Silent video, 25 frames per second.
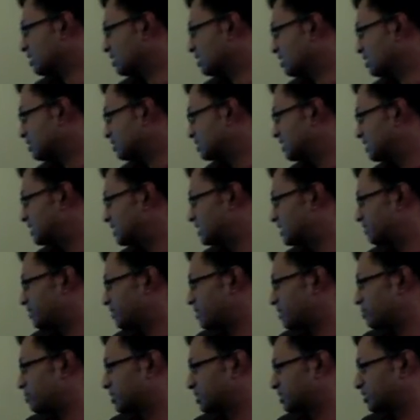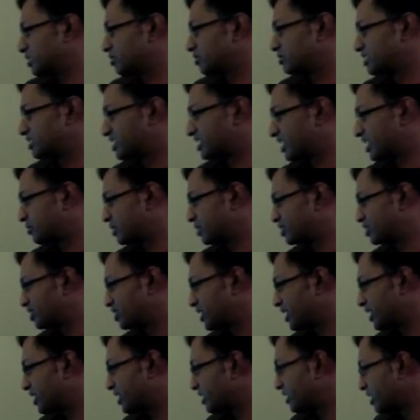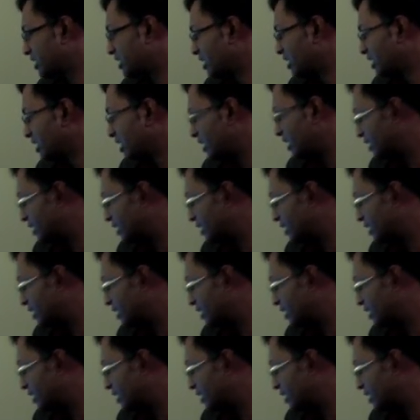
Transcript: 65% of the segment share and